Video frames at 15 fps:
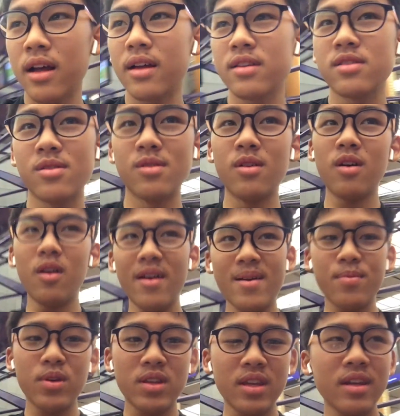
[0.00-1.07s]
So
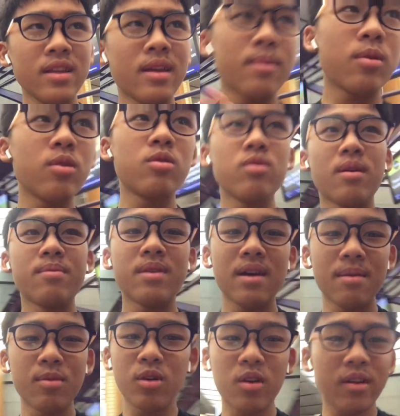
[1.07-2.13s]
everything that I'm gonna do, I'm
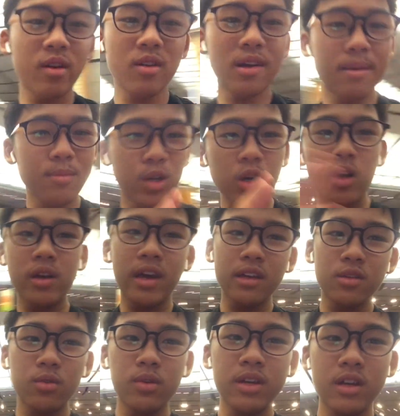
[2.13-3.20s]
not gonna get
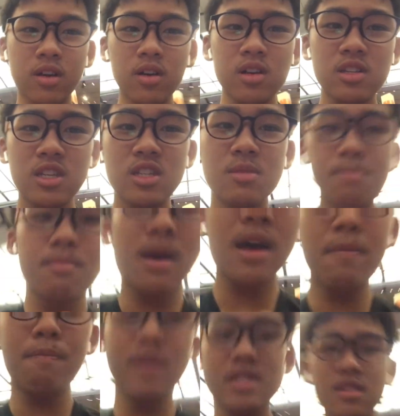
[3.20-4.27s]
into it because it's my
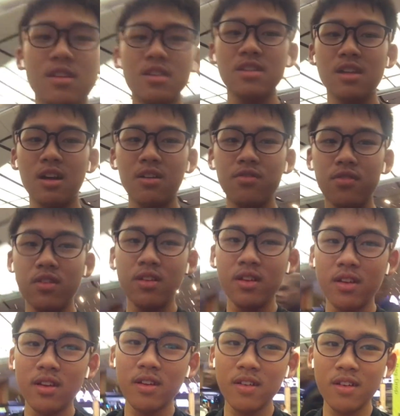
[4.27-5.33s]
personal stuff.
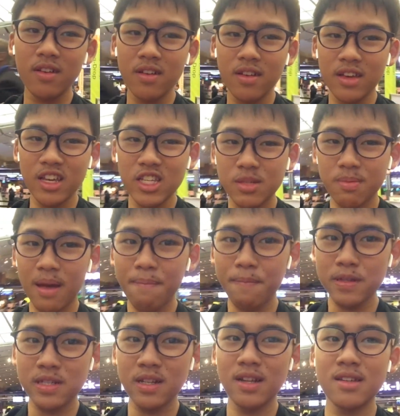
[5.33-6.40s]
It's my
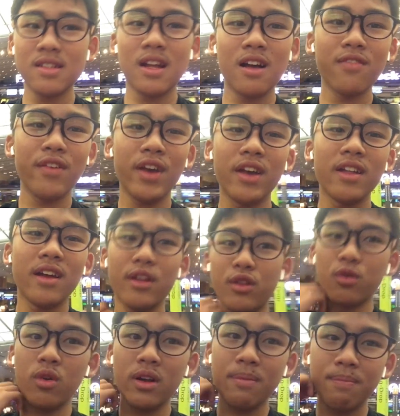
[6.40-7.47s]
personal stuff, and I
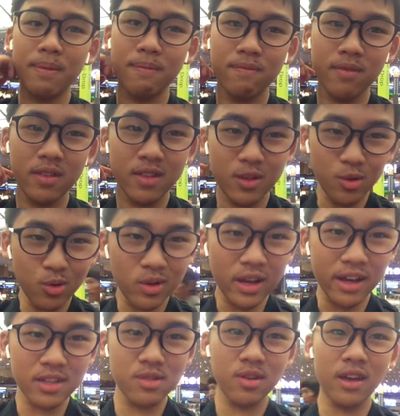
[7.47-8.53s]
don't want you
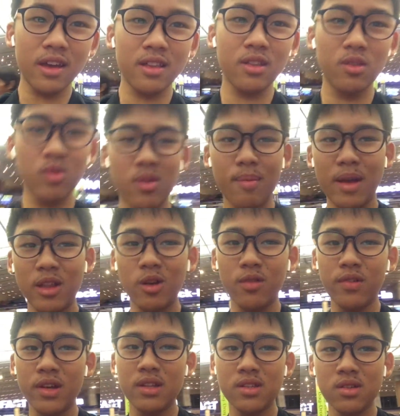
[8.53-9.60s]
guys to get into the matter of
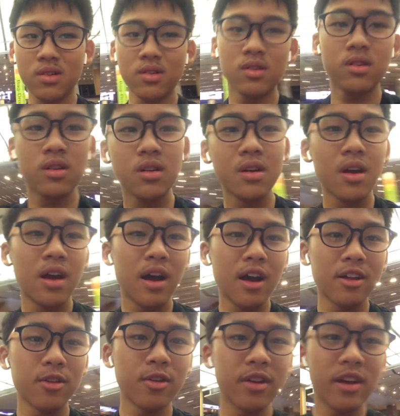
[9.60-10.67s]
it. So I
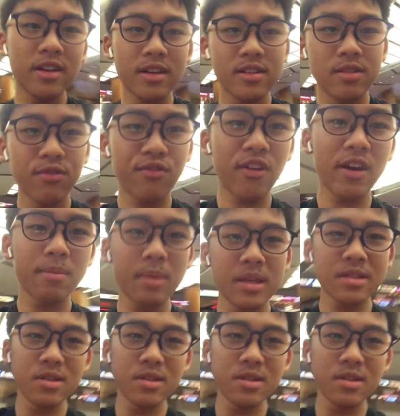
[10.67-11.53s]
don't want you guys to find me.